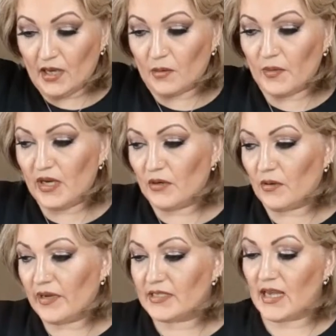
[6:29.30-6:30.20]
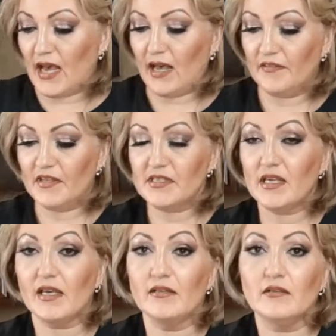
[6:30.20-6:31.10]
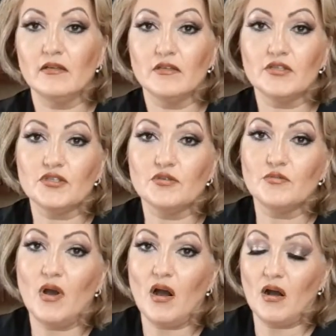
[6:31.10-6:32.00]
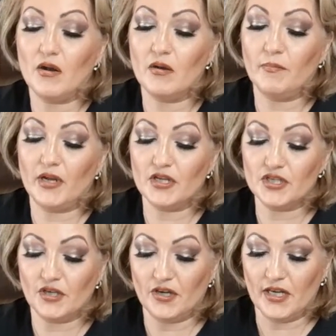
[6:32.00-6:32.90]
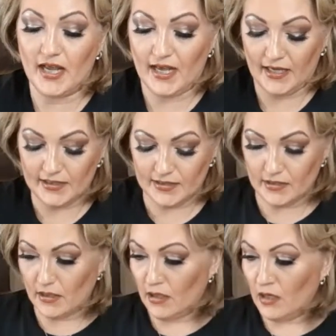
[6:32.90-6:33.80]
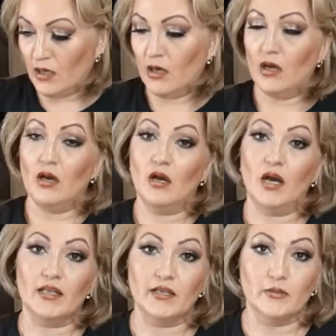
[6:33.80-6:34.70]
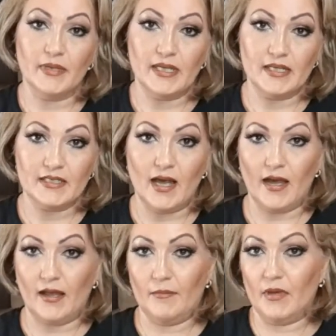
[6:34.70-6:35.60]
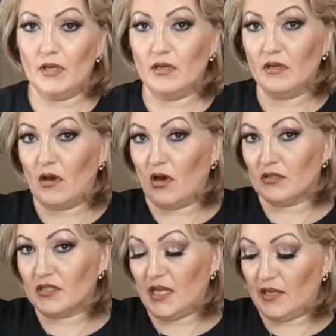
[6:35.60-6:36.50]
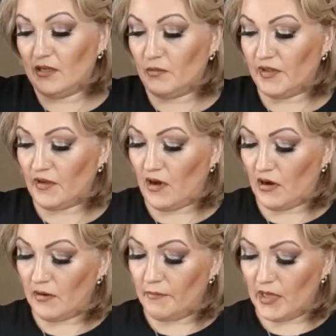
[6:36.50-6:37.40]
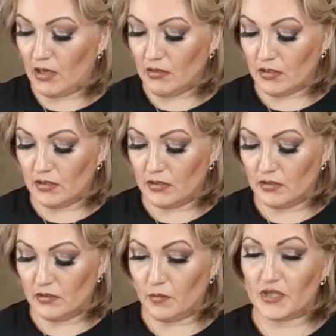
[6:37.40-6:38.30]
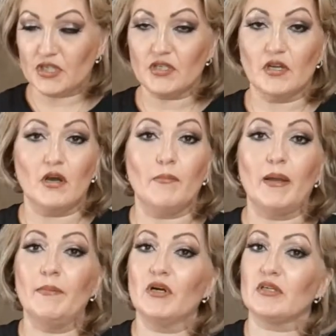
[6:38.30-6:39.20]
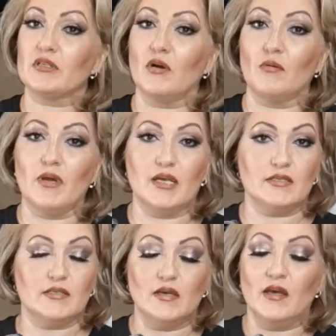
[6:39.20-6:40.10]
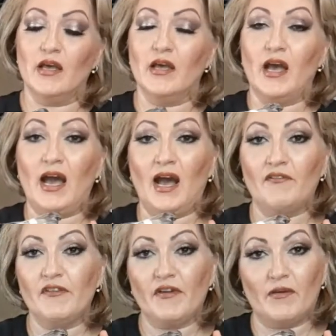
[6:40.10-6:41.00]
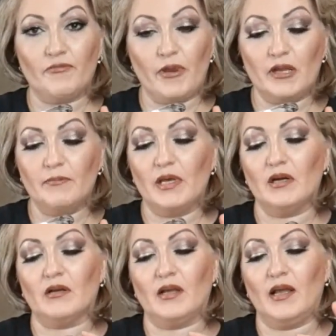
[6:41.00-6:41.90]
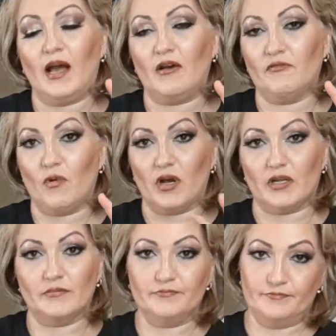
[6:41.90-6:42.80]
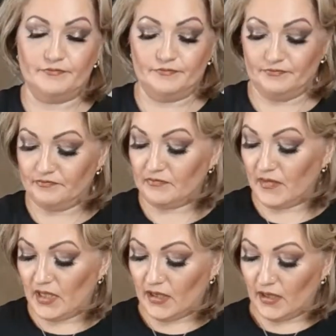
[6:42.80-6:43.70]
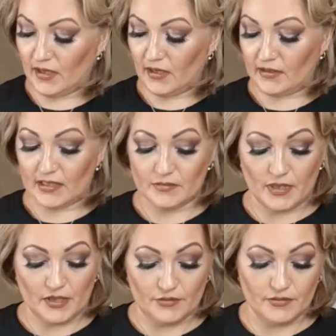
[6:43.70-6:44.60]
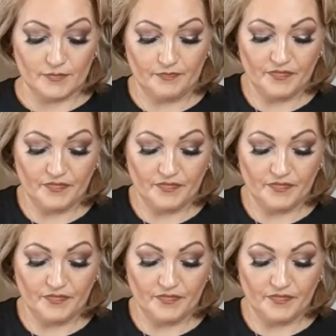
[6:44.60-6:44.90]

And we are going to add this in to our butter, sugar, and eggs, a little bit at a time, alternating with our milk, which my milk is always half evaporated milk, half water. And that's what I use.